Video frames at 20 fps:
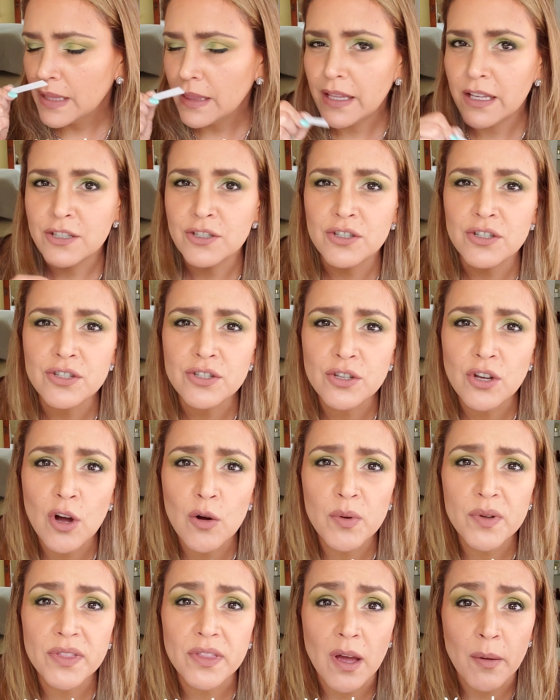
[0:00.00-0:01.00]
Let's just
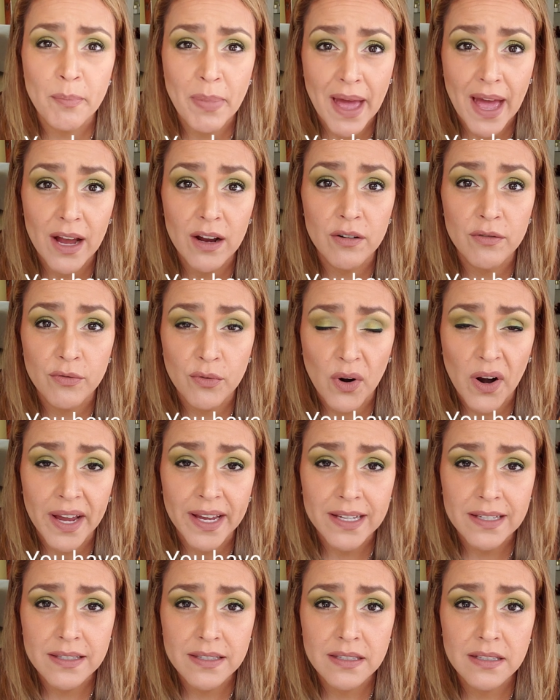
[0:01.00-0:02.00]
go with a bag of
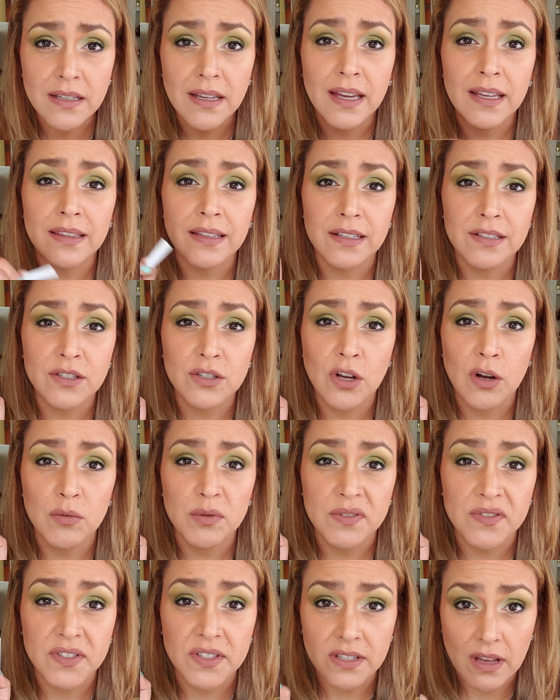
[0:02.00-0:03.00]
rice and let's go
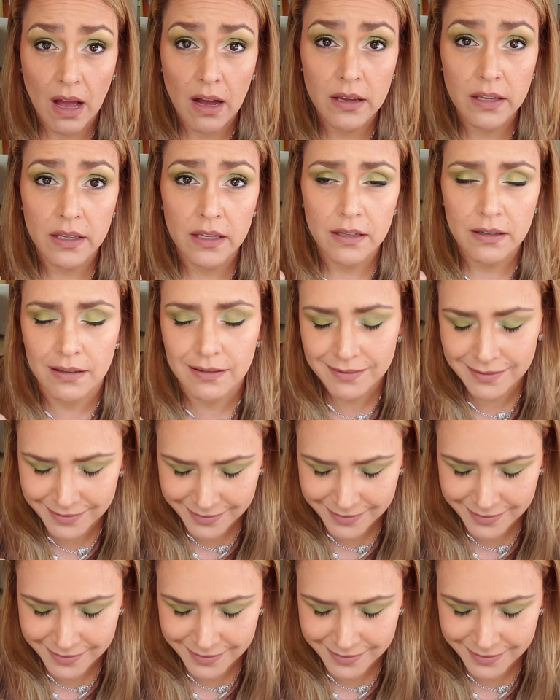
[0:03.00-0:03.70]
with sake